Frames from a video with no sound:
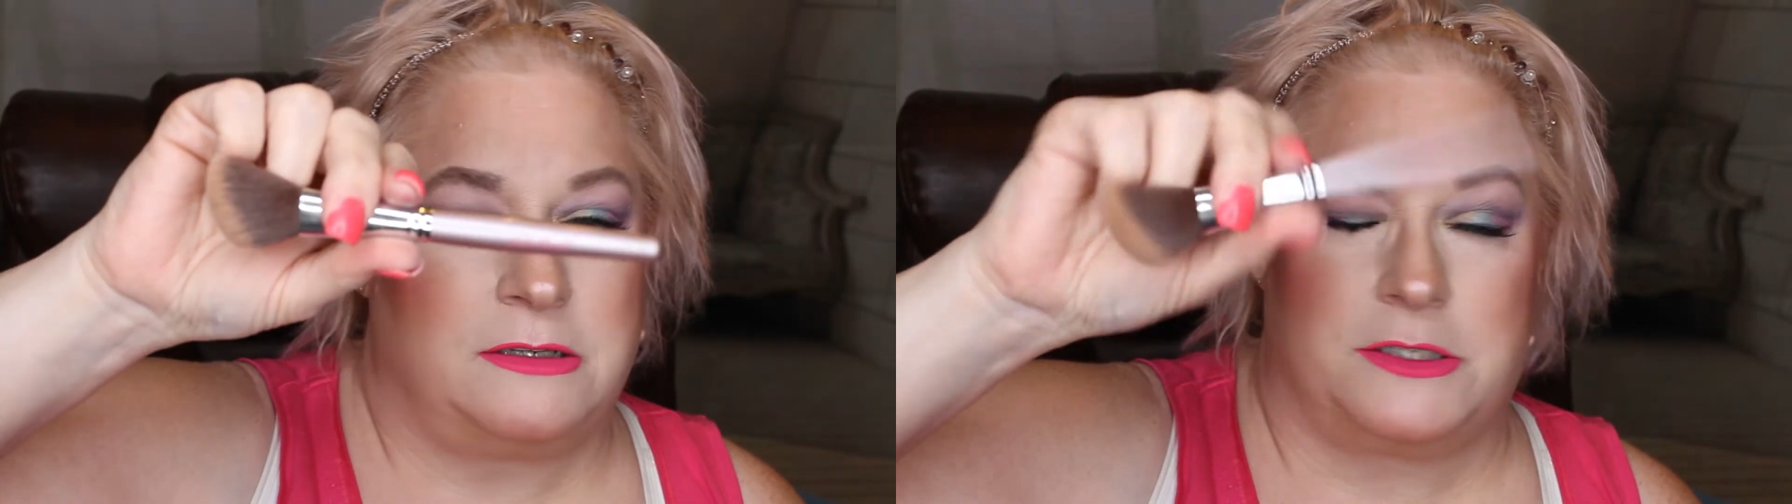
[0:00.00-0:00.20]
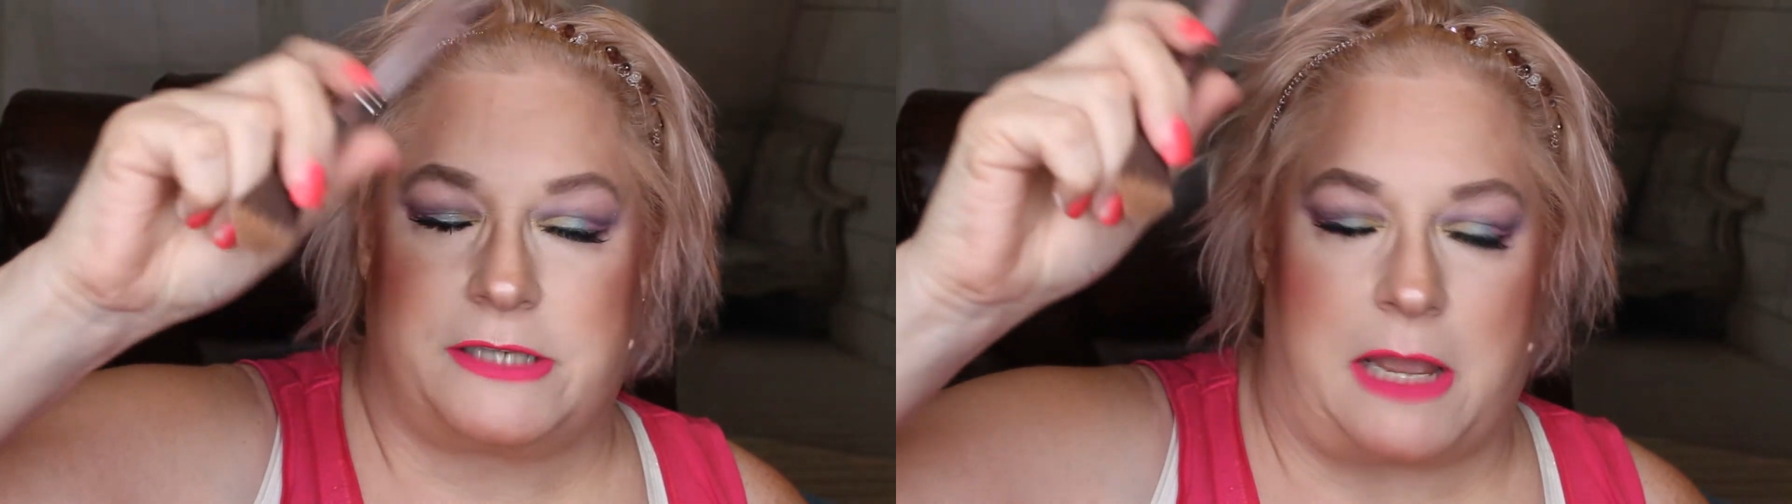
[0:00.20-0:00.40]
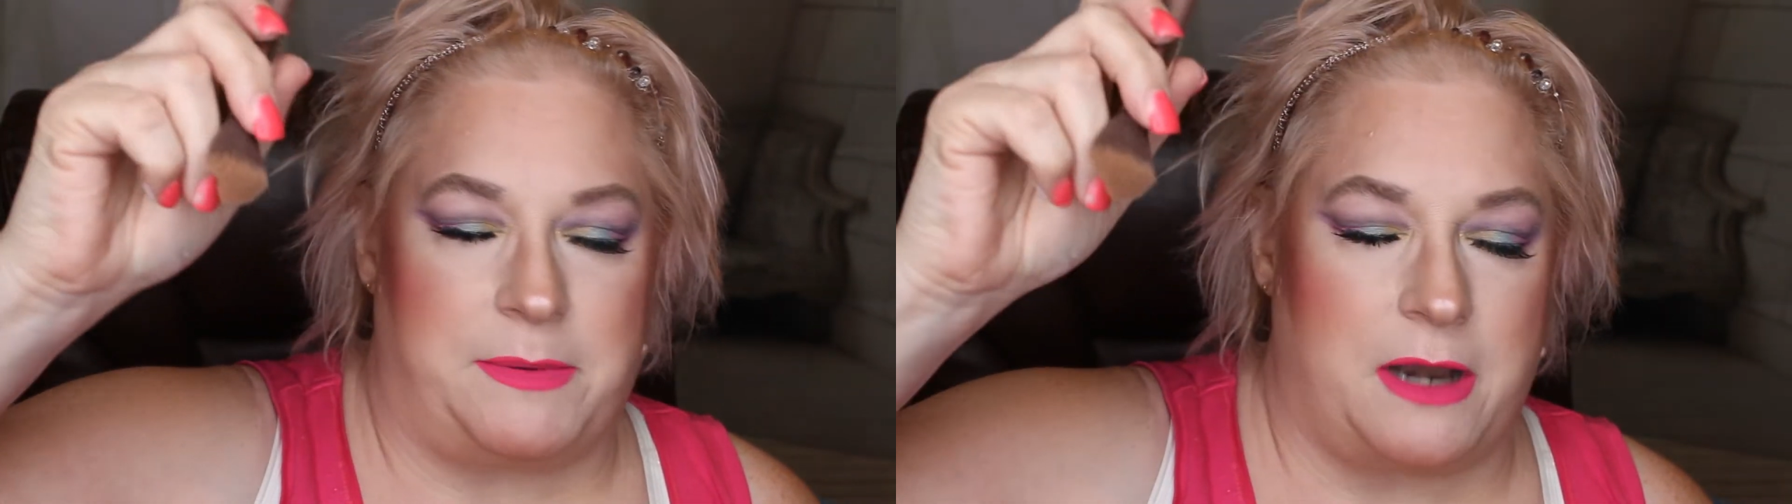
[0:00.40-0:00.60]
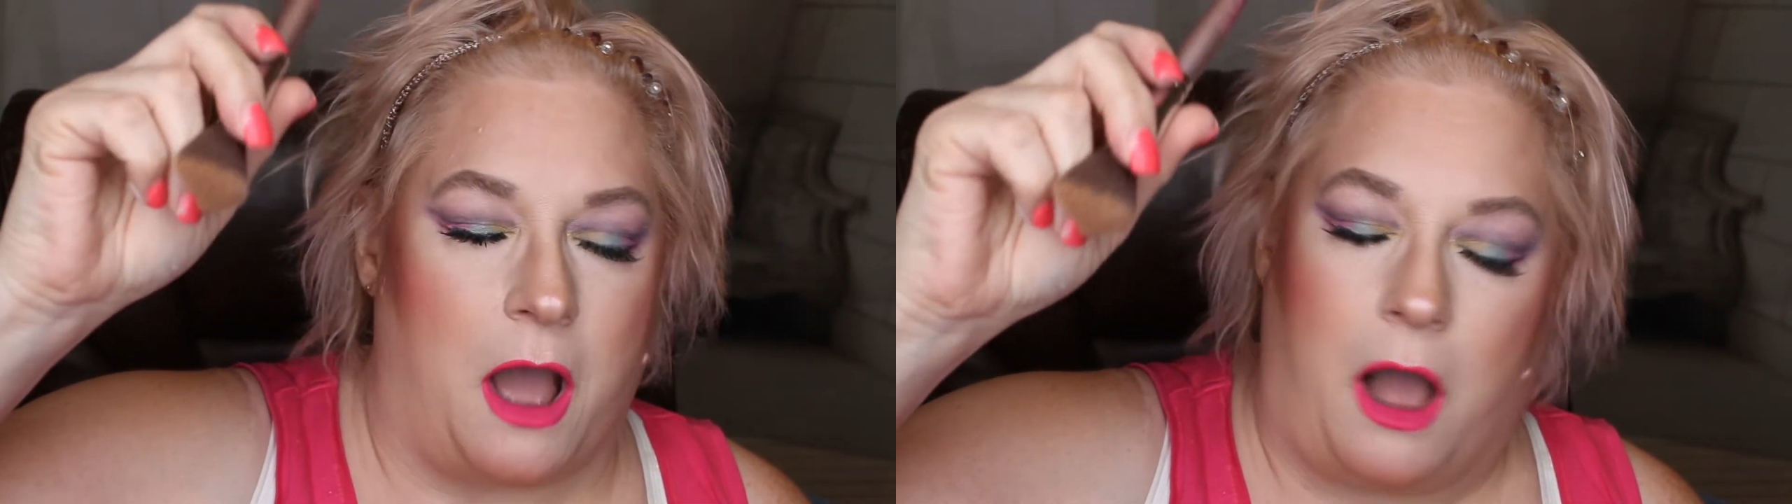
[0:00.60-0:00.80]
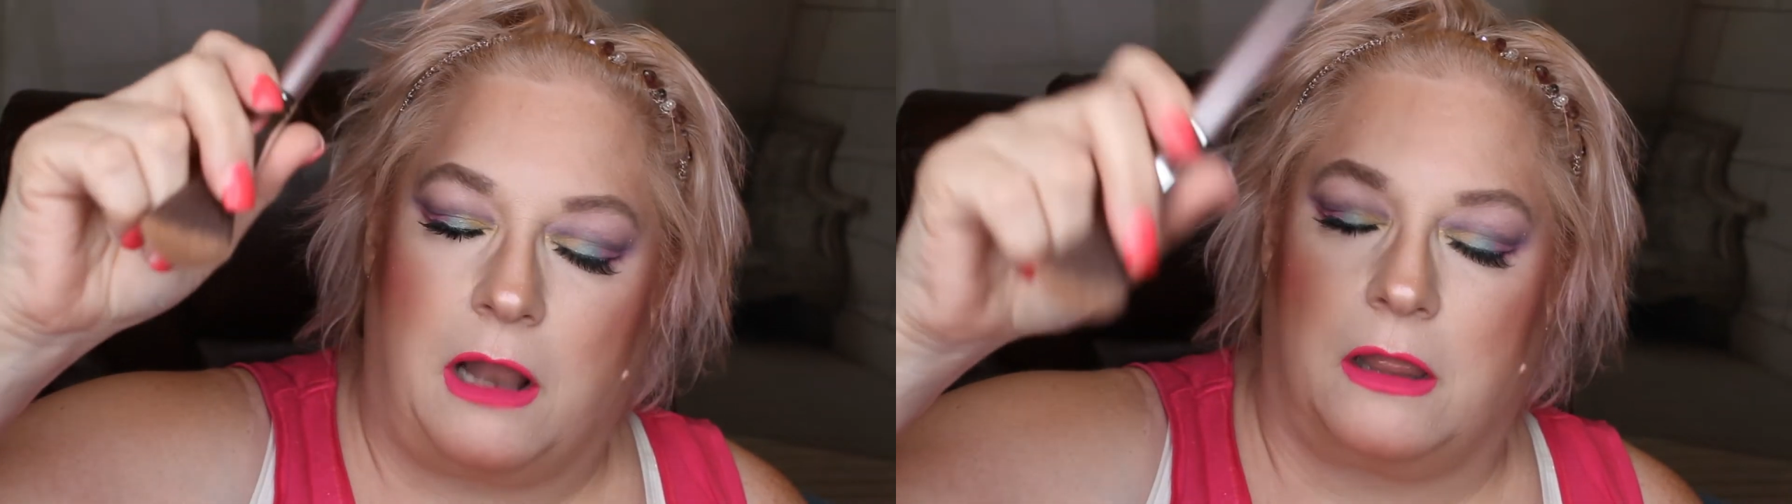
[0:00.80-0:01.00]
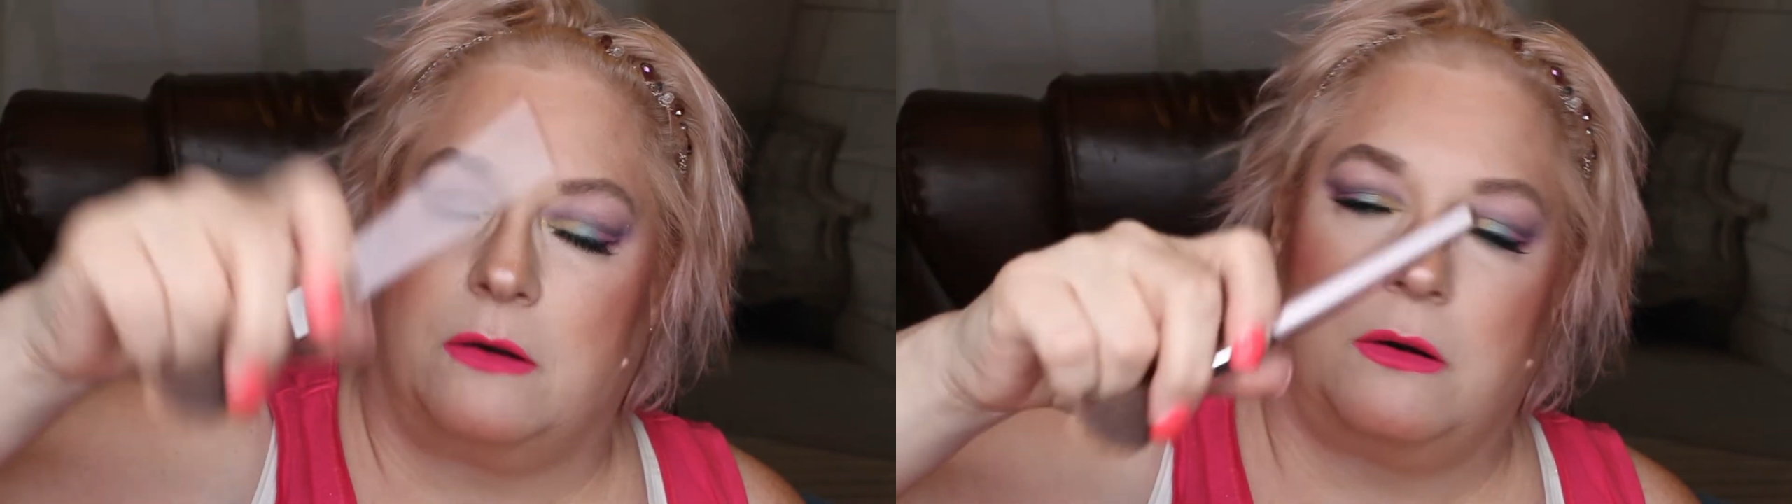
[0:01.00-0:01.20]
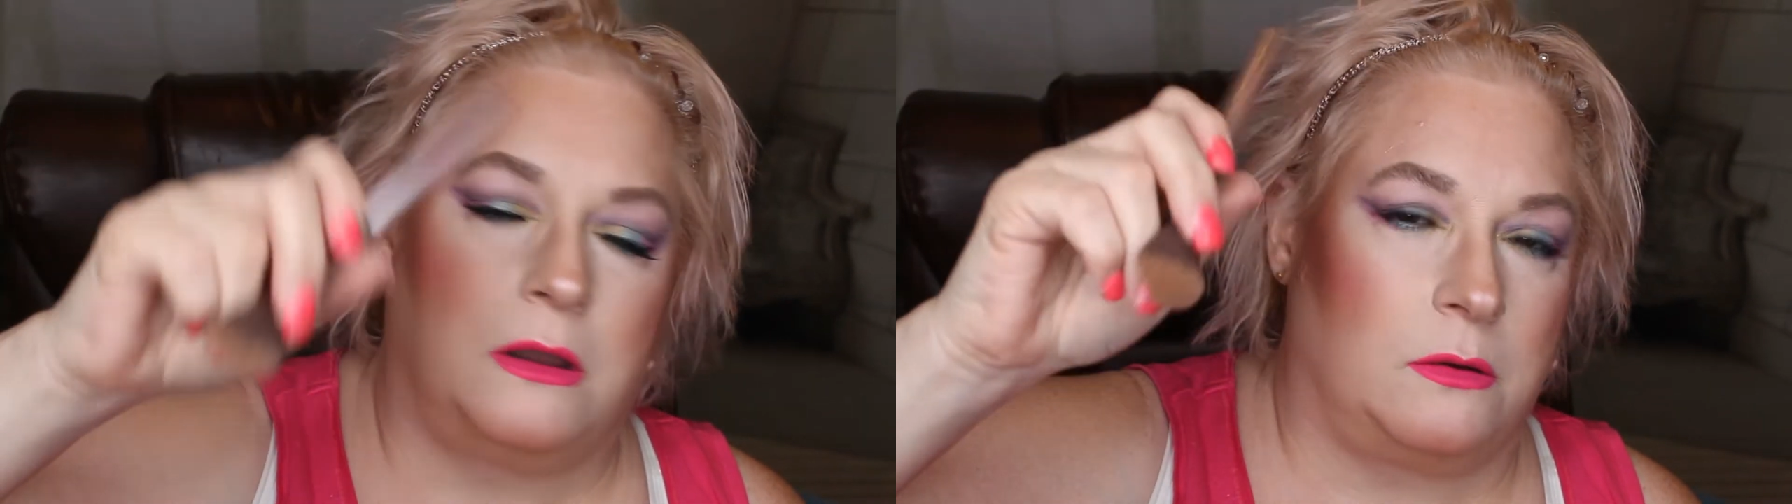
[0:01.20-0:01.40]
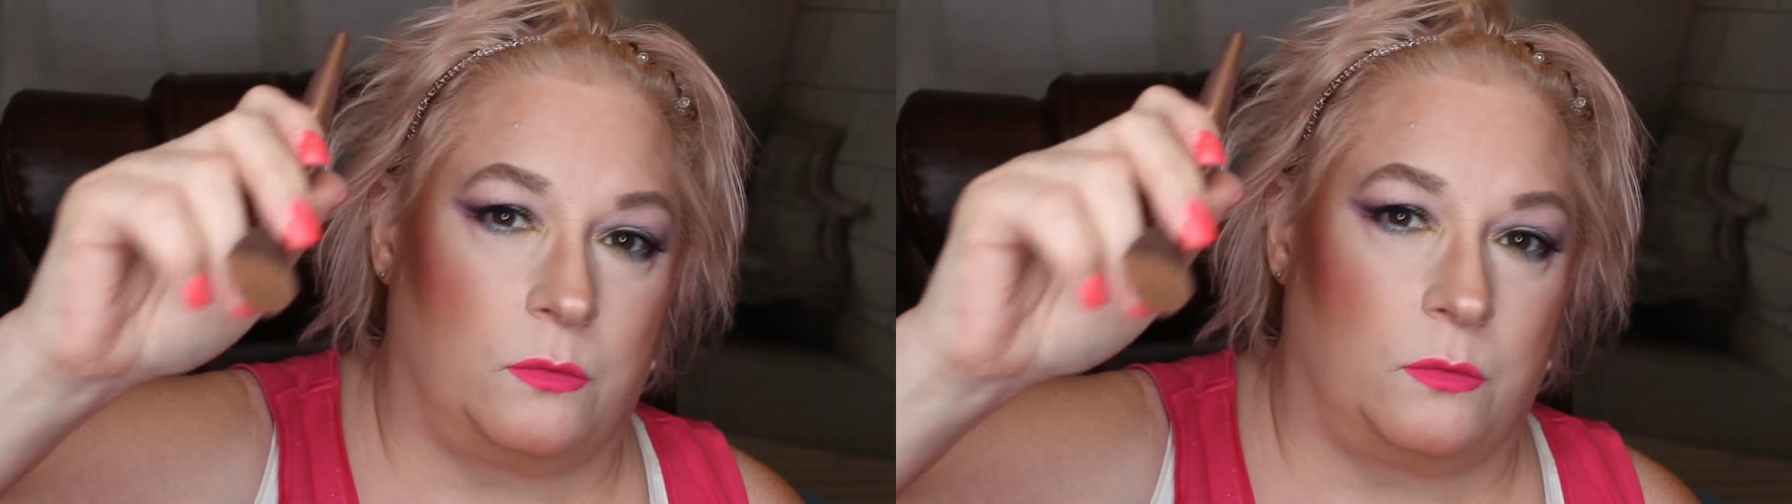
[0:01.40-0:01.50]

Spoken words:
Just type in Hollow